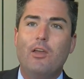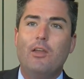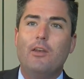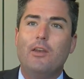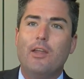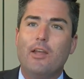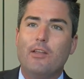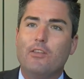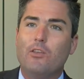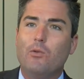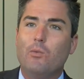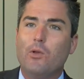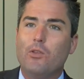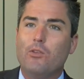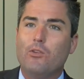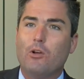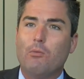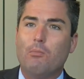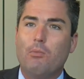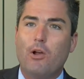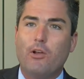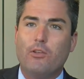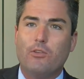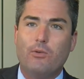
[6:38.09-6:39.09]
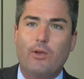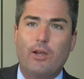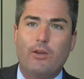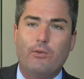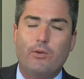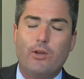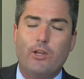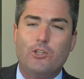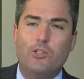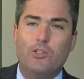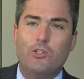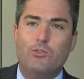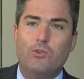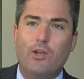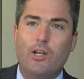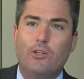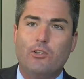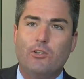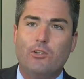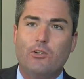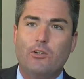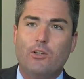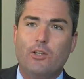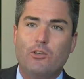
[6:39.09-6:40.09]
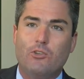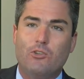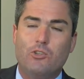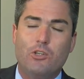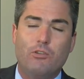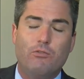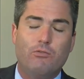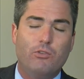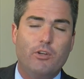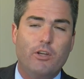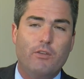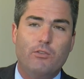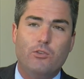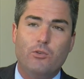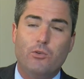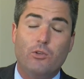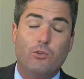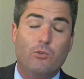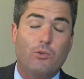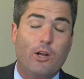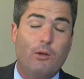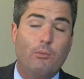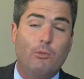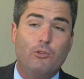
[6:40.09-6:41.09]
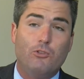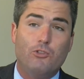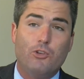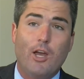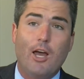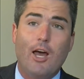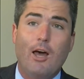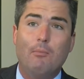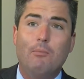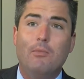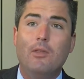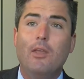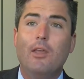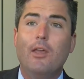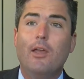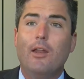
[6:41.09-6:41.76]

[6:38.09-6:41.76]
Nancy Windsor, our Parks and Recreation Director, and Chief Reeves do an incredible job,